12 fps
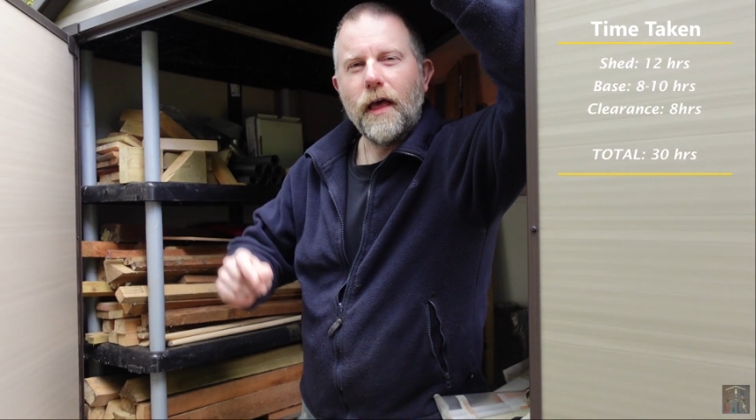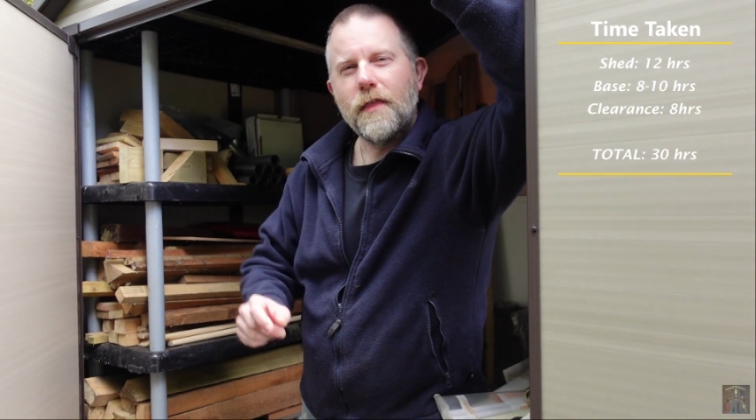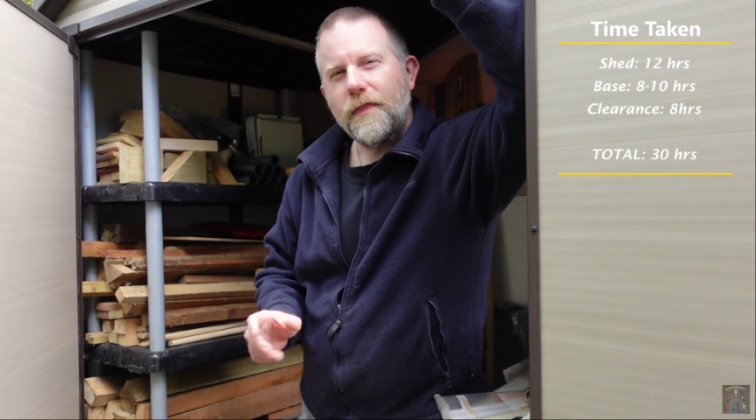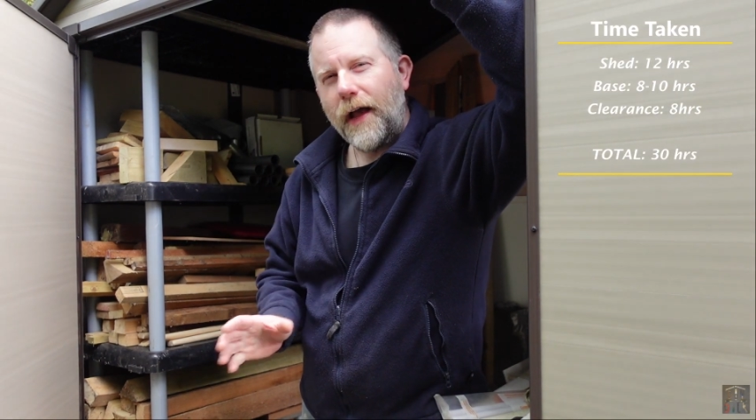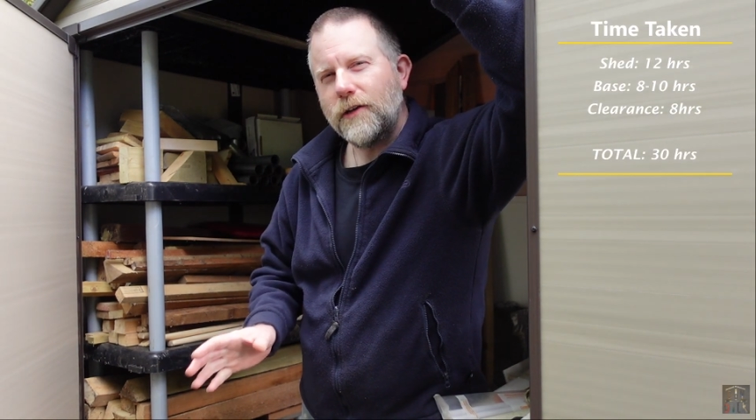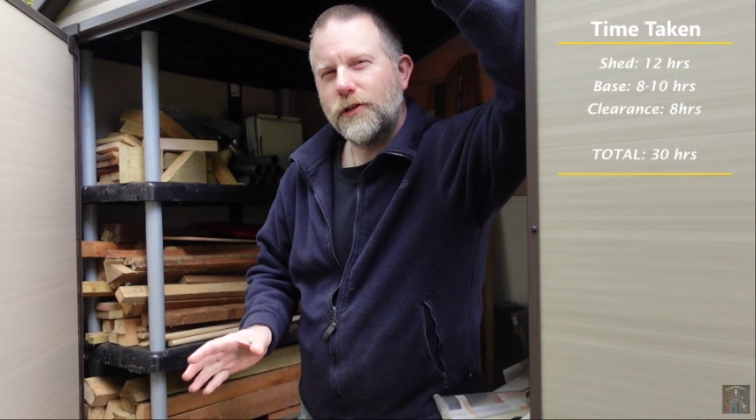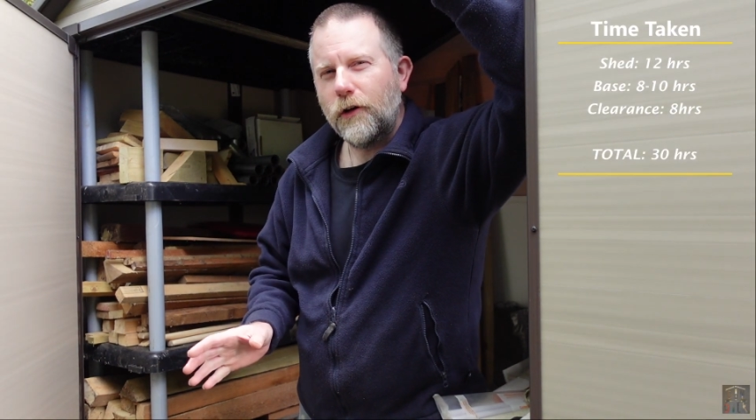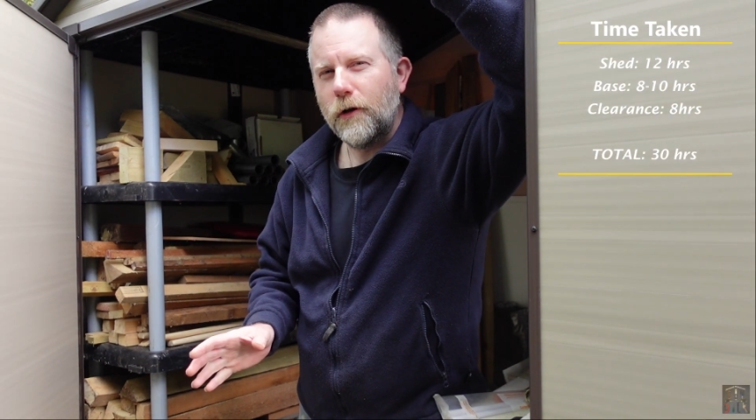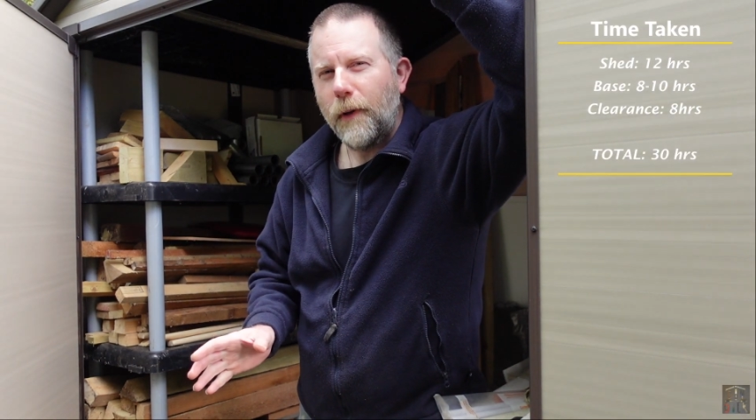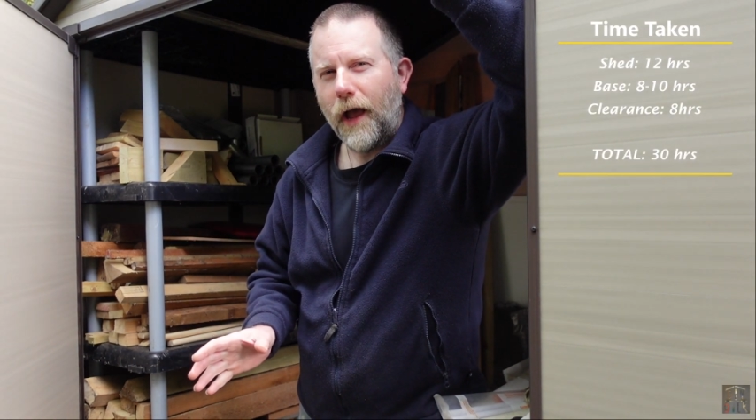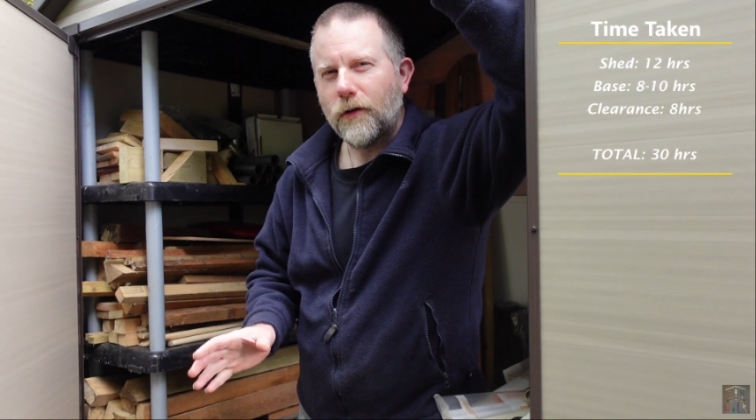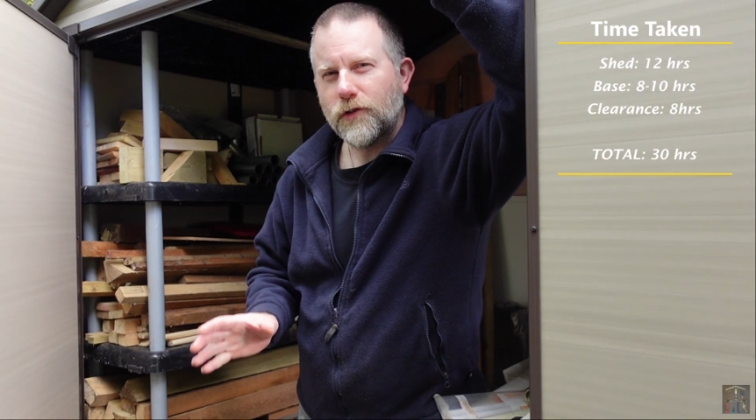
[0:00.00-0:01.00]
that took
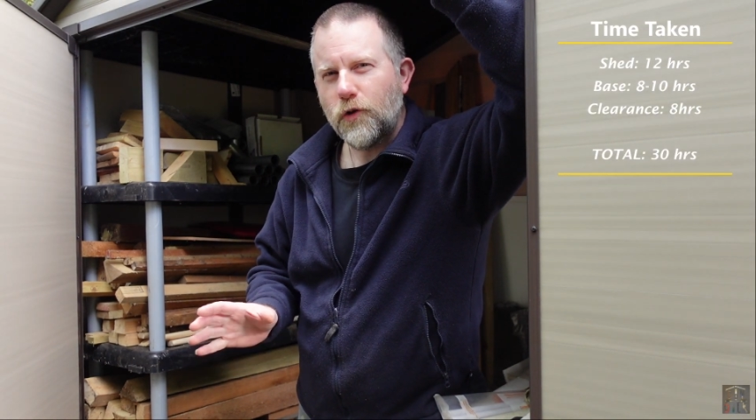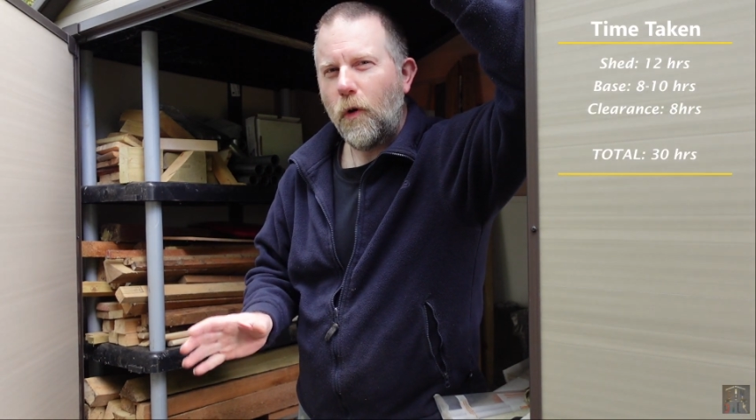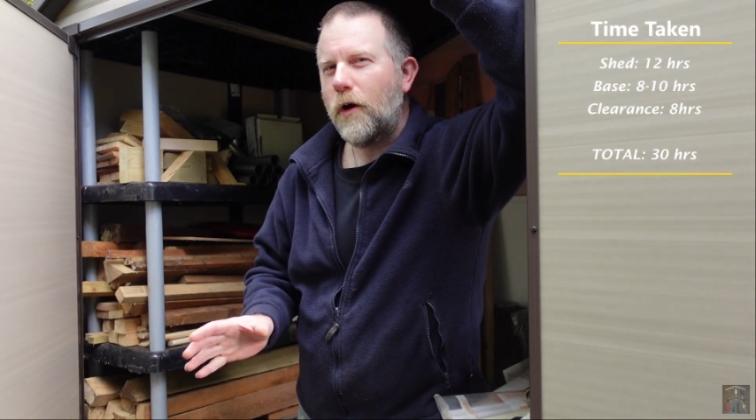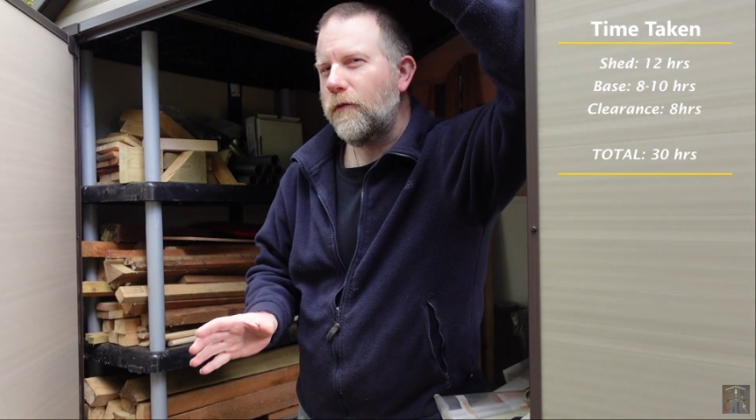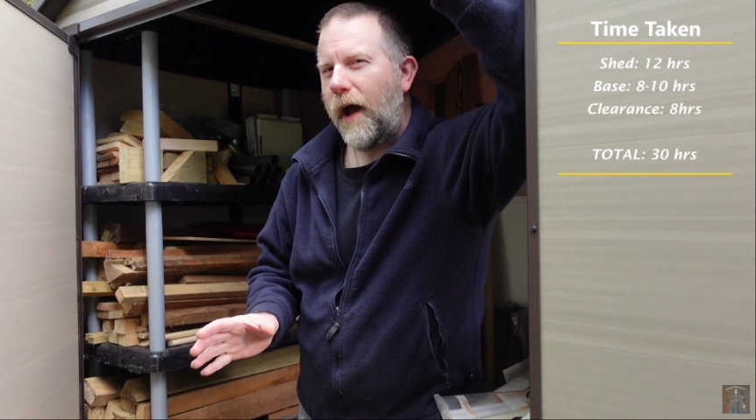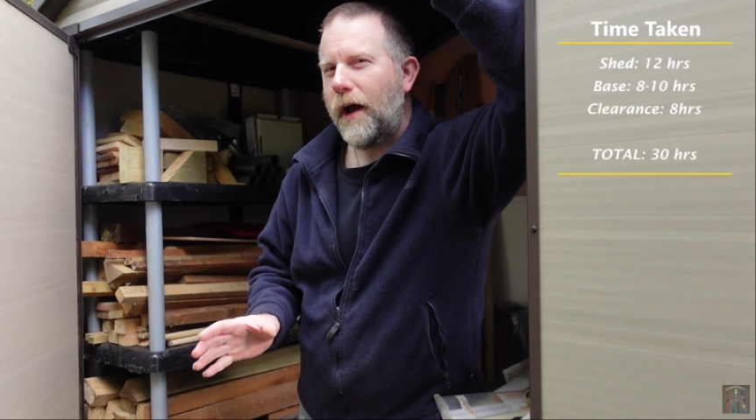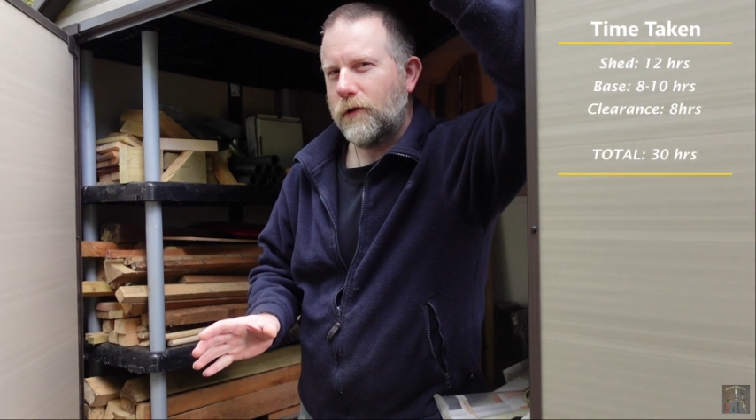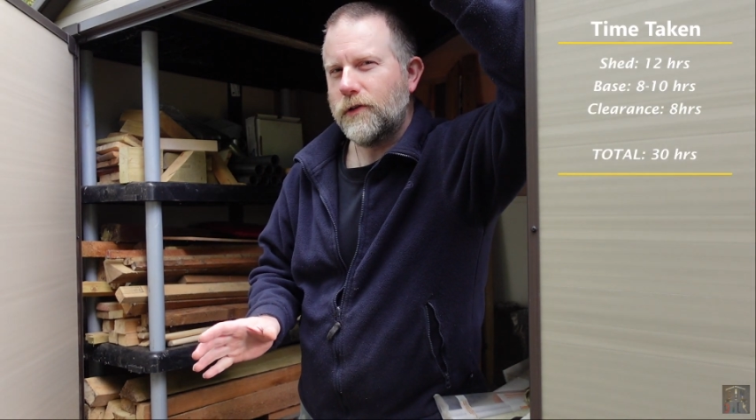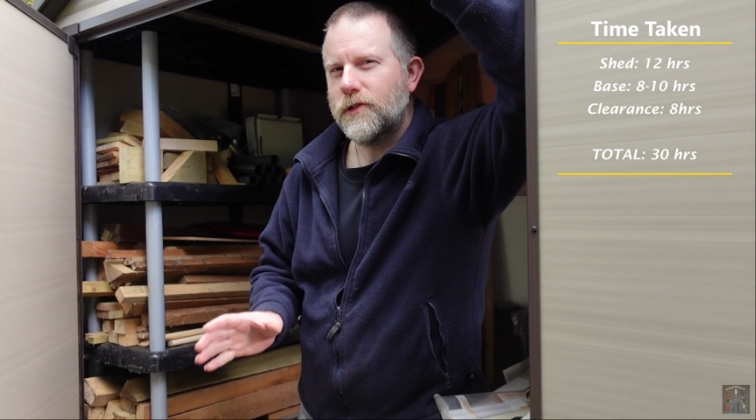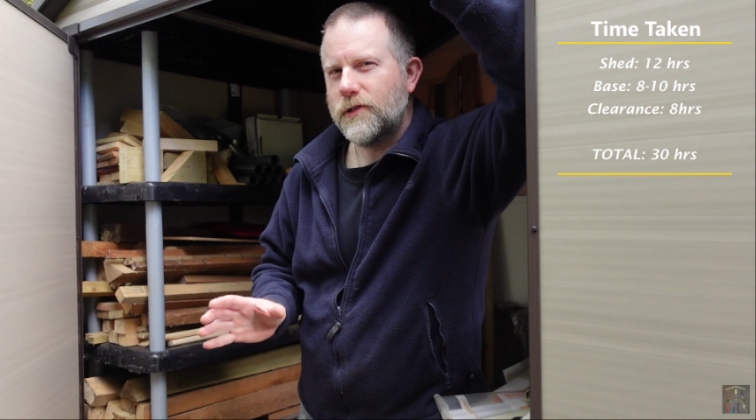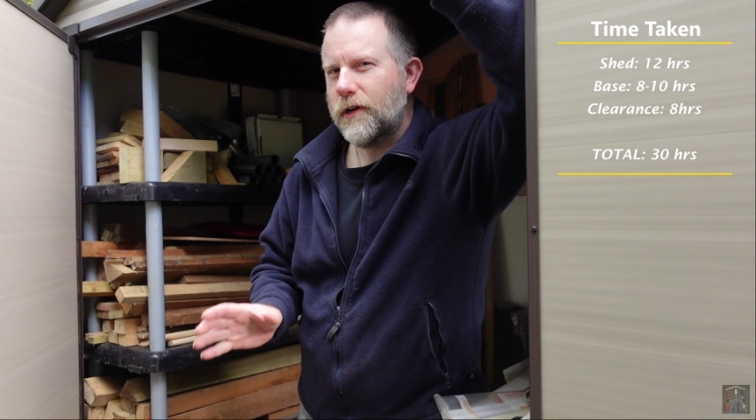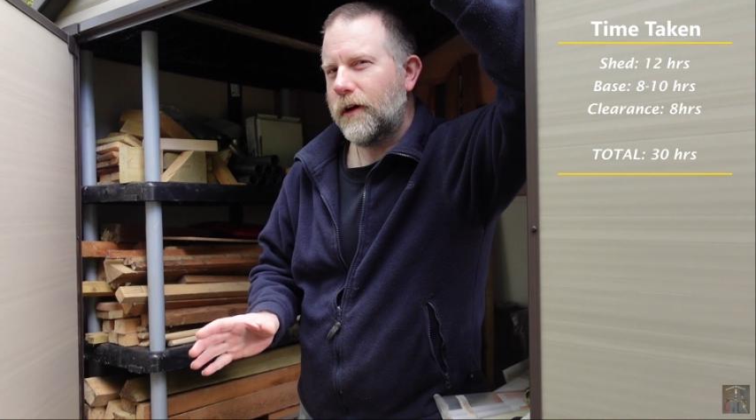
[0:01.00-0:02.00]
about 12
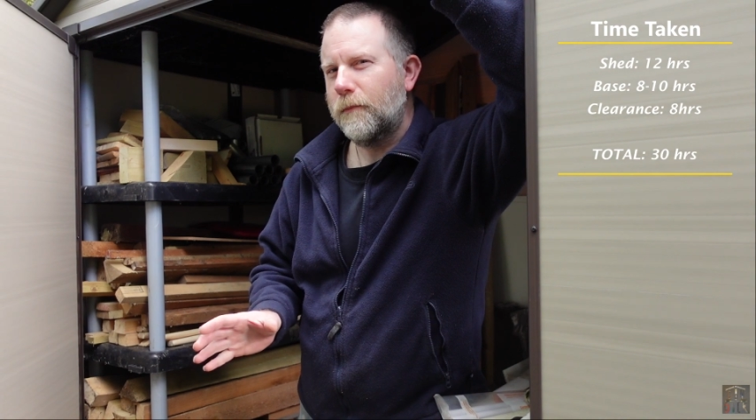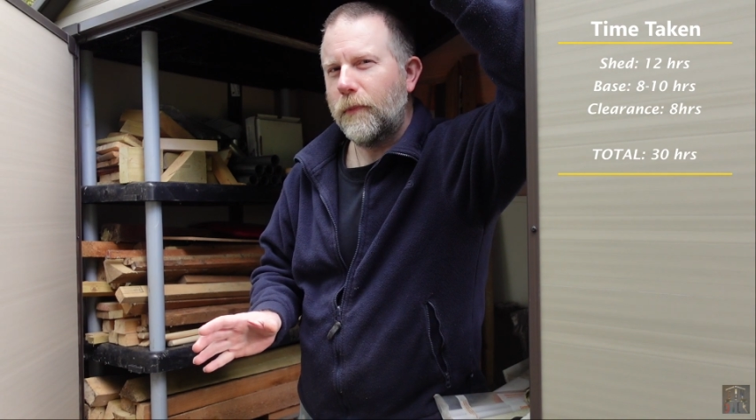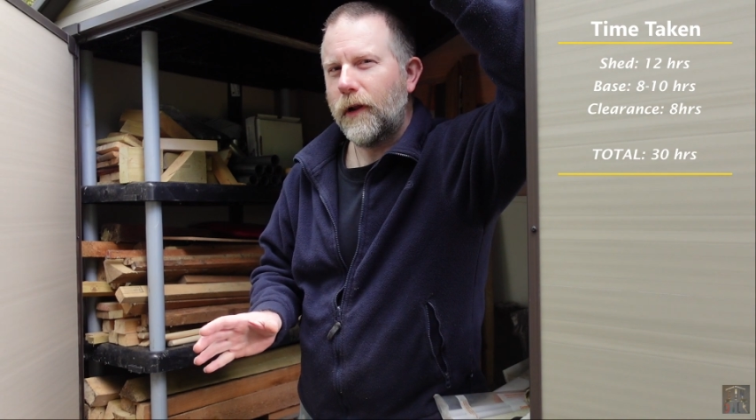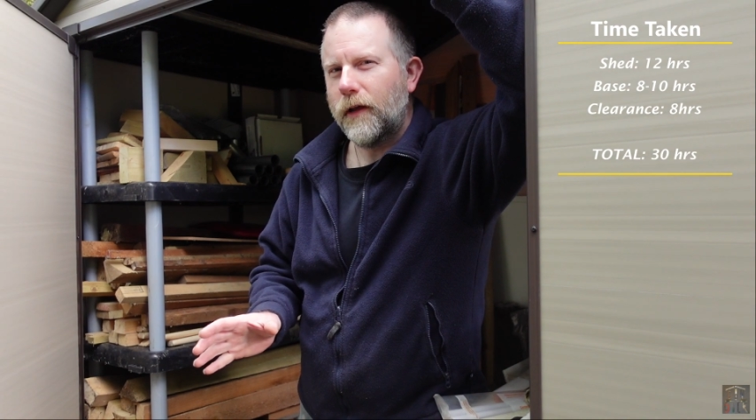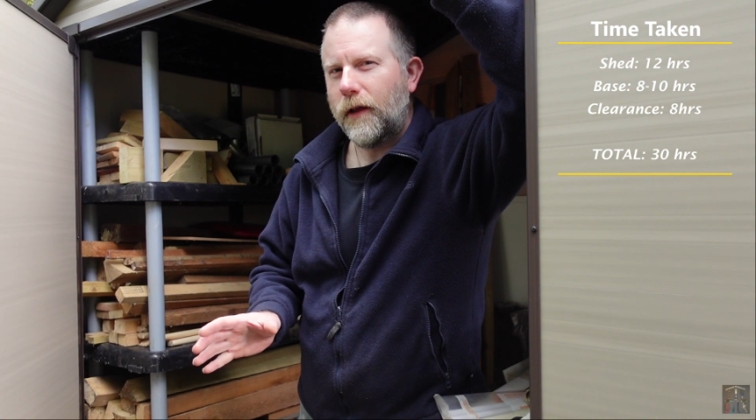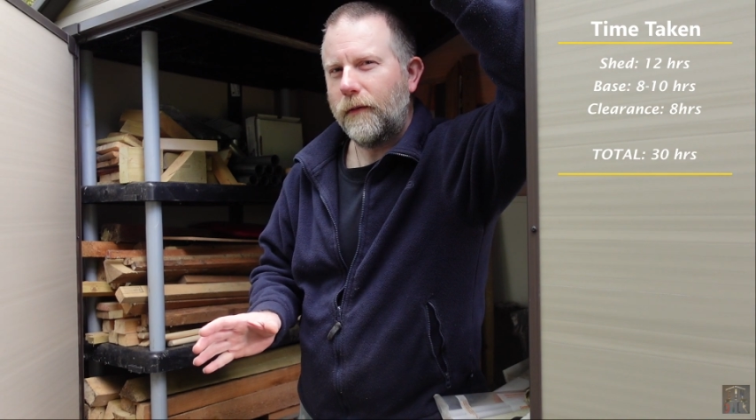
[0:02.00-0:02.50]
hours to complete.